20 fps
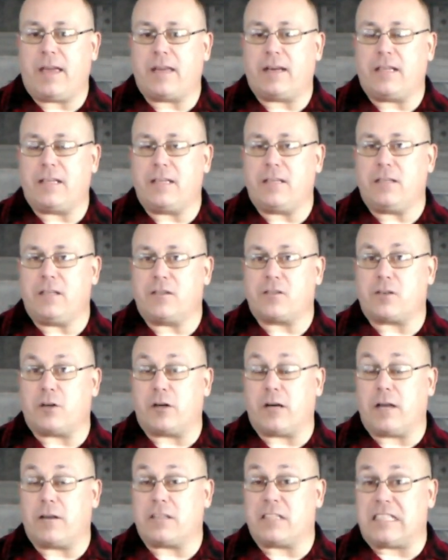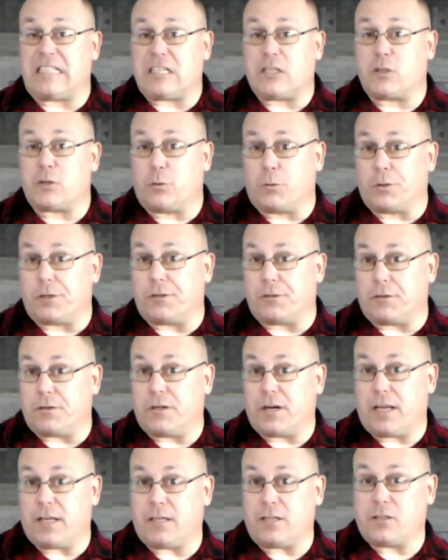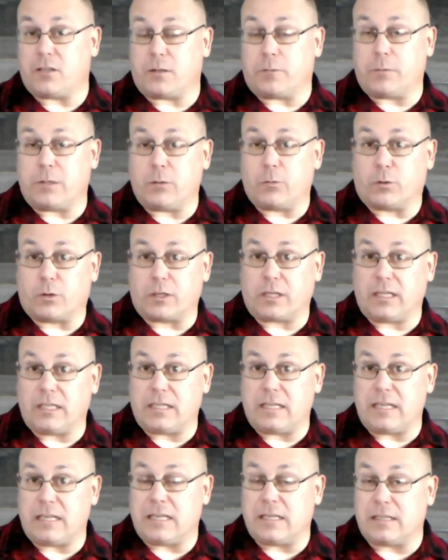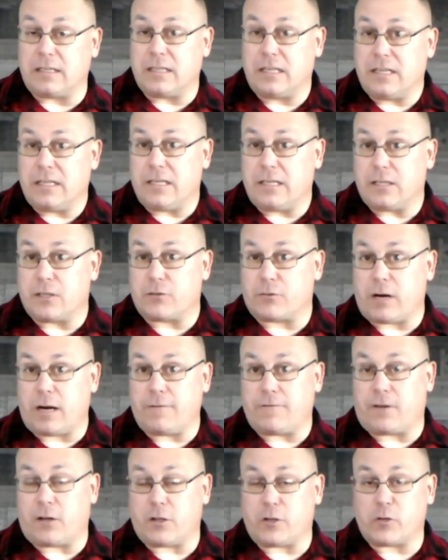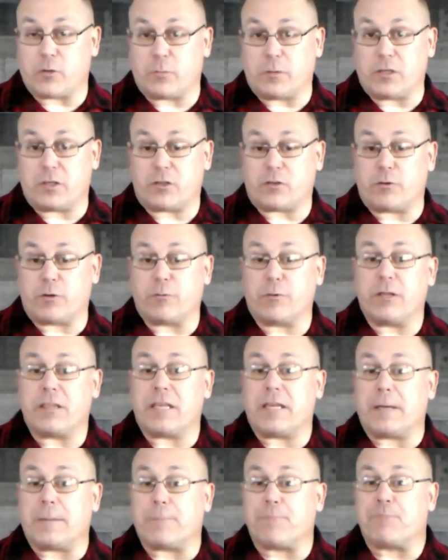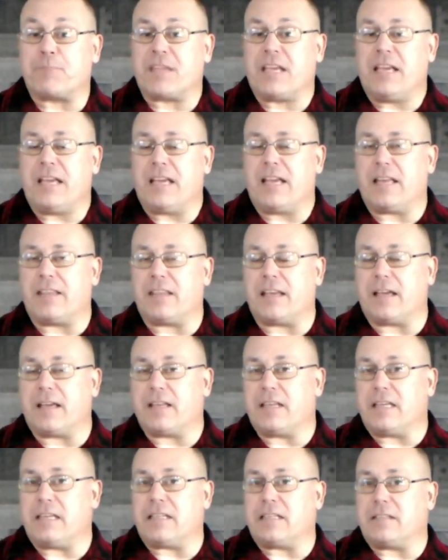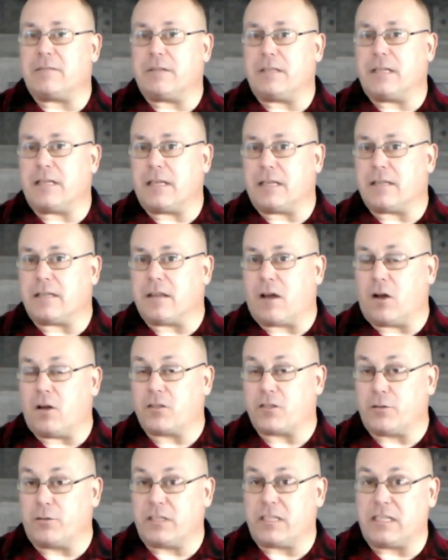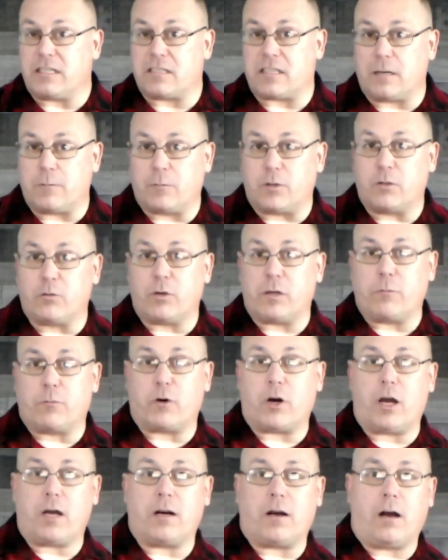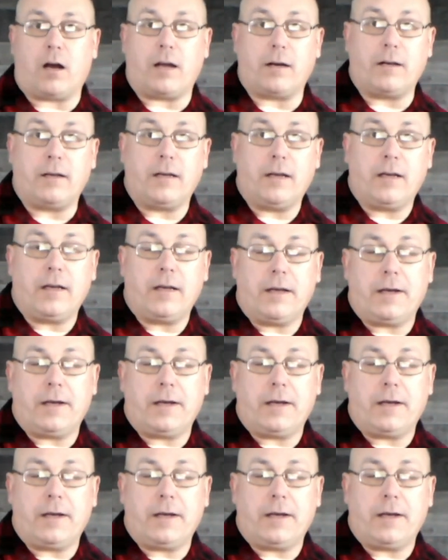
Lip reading: And he started out as an exhorter, and he's going to be working in his grandfather's ministry with him. And that also in December, we brought on